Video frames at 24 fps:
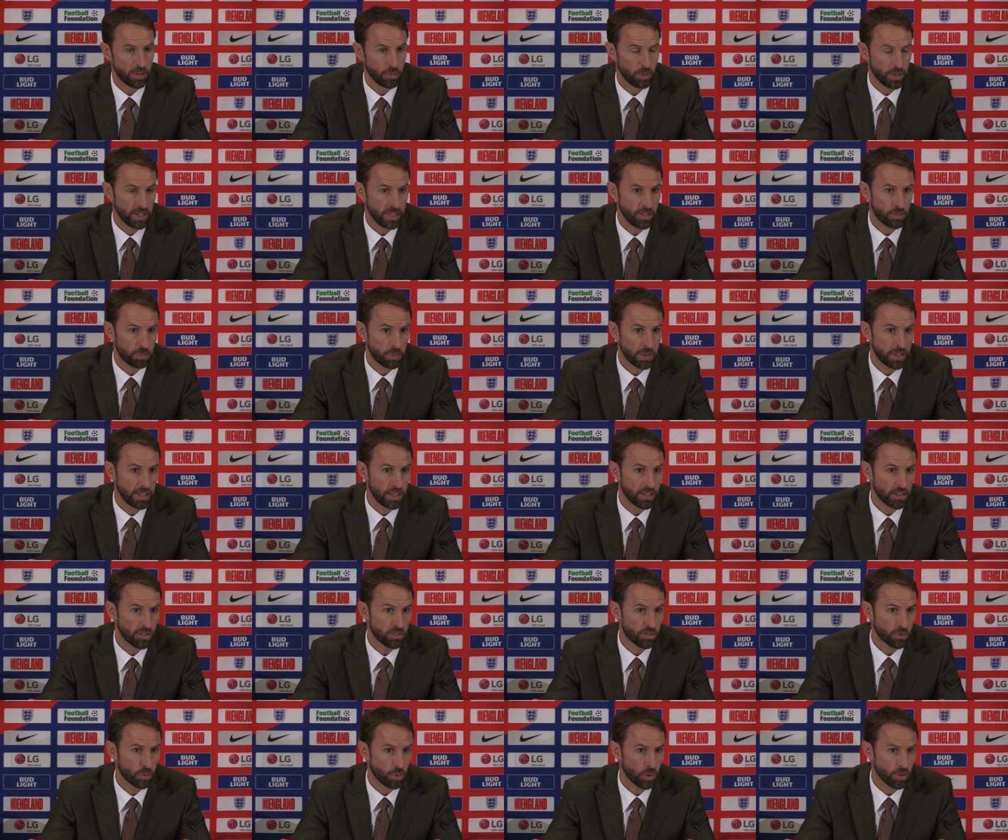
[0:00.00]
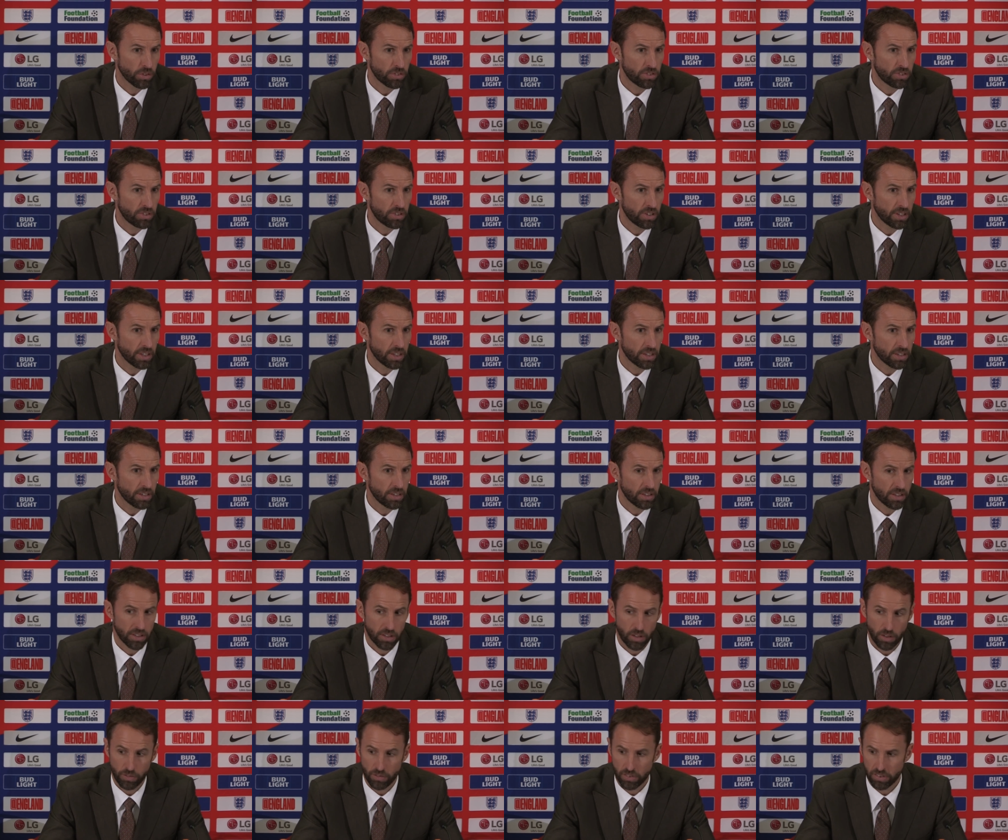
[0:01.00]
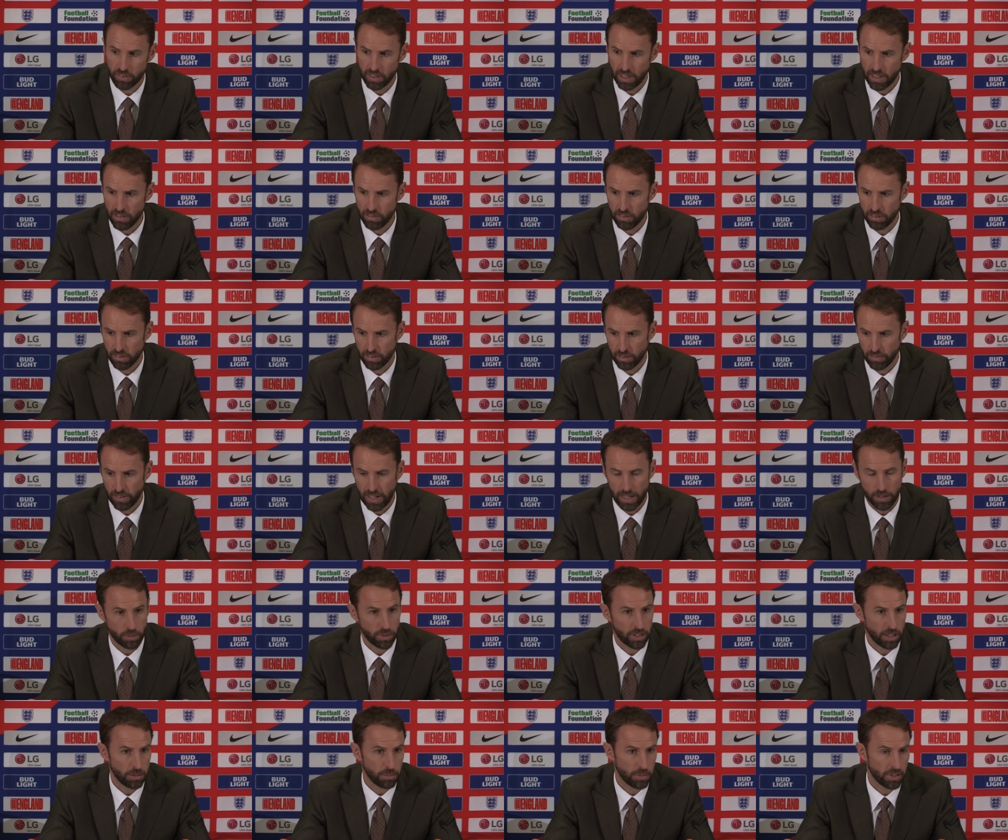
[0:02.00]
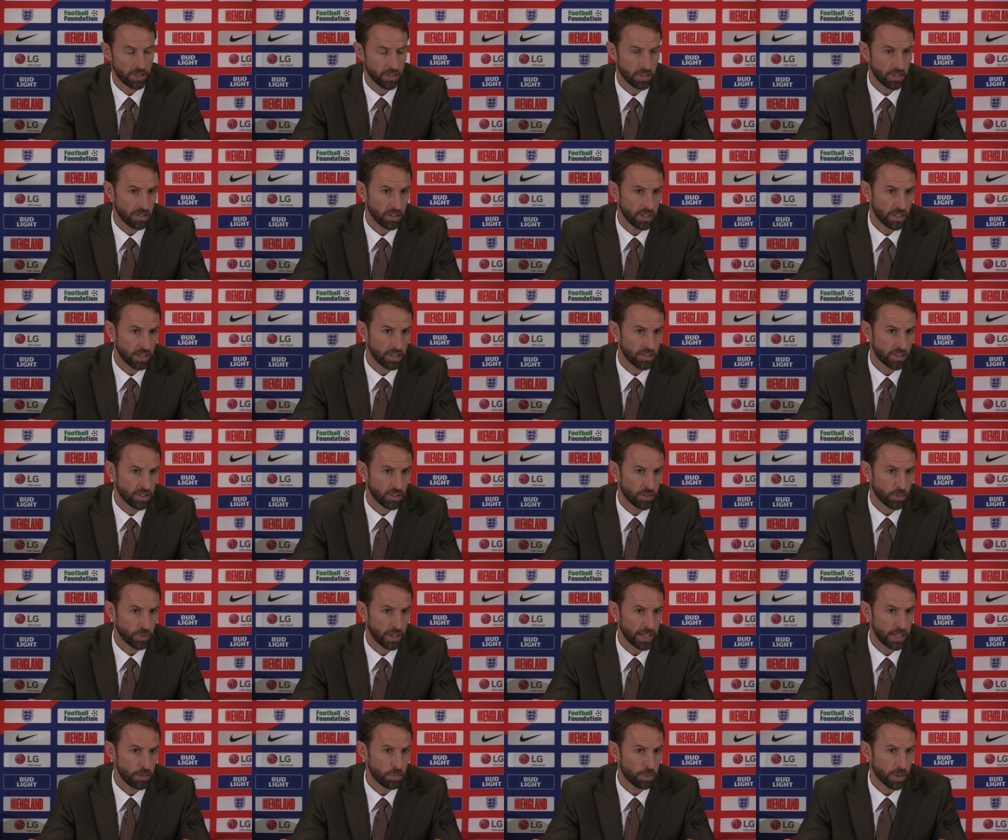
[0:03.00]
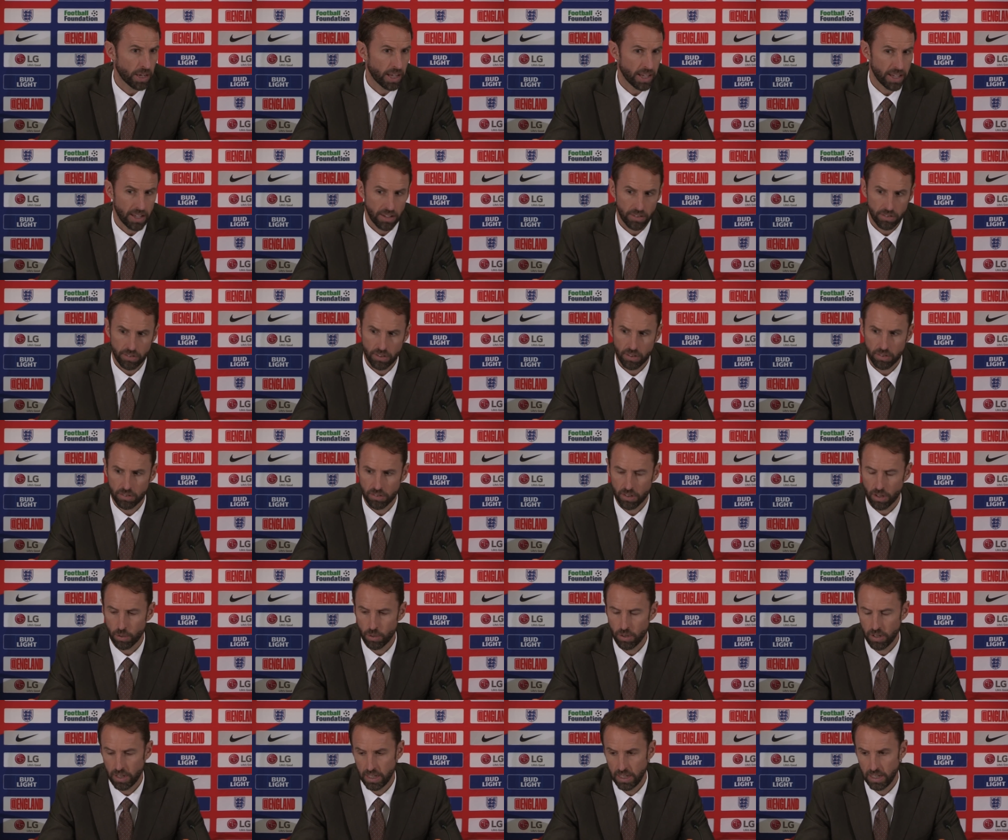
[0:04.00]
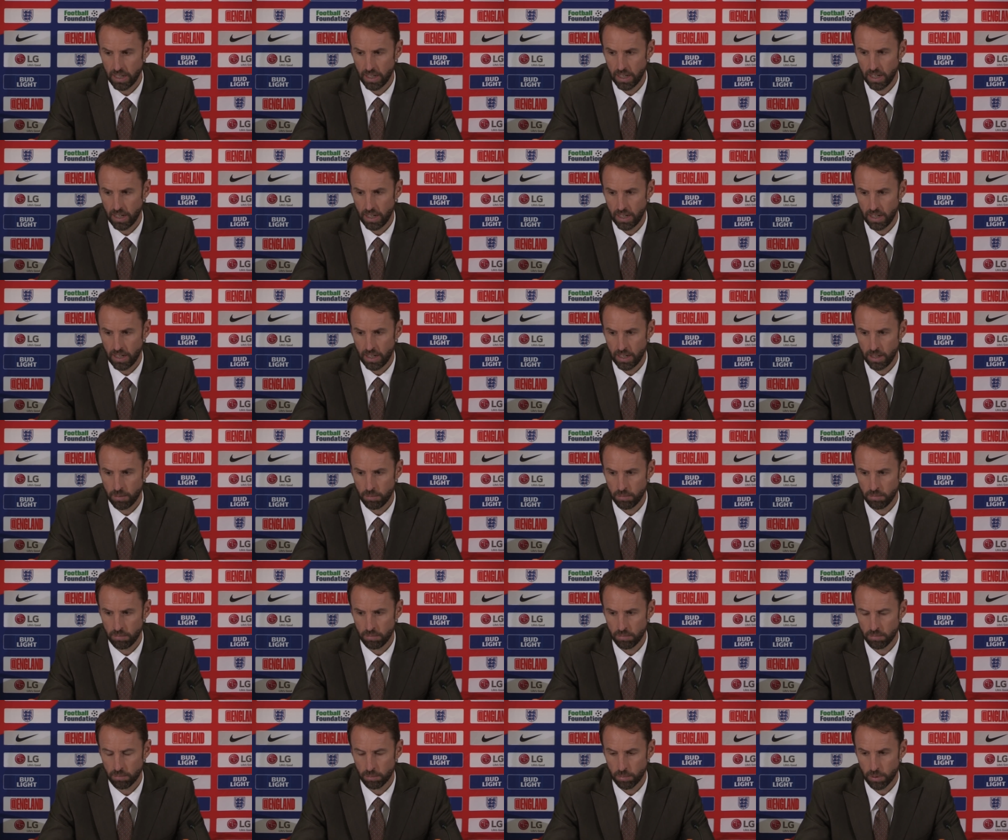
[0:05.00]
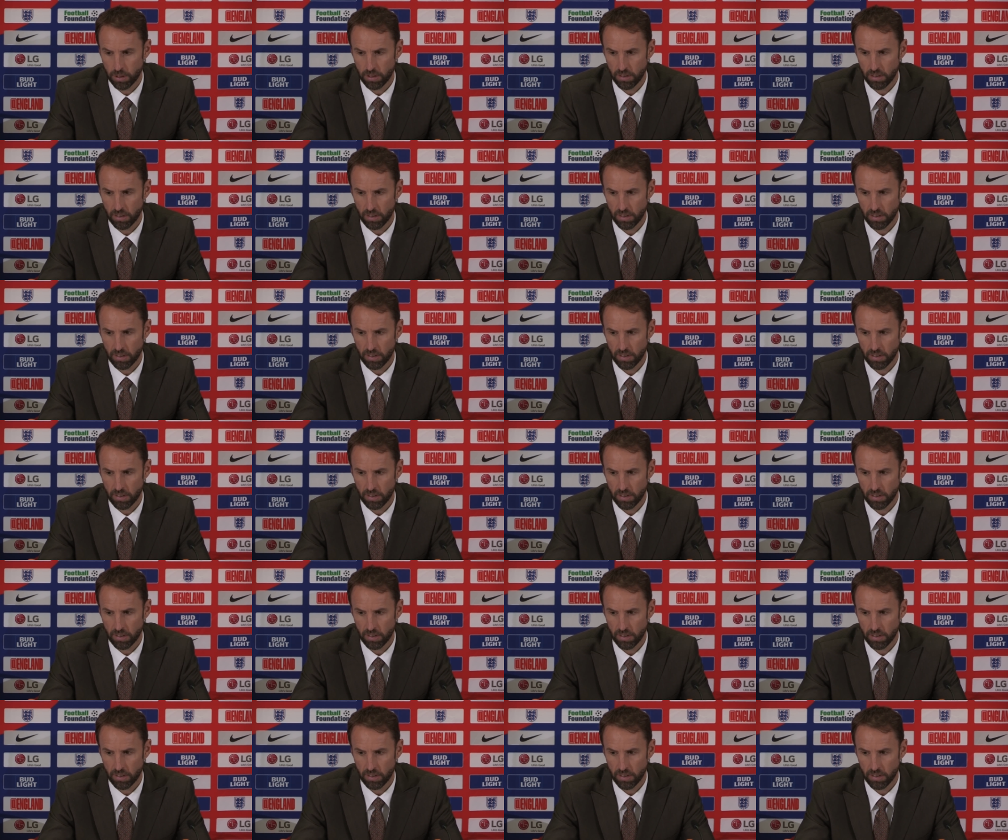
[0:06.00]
when he's been in the squads, the the conversations I've had with him, and and the way he plays. So, um, but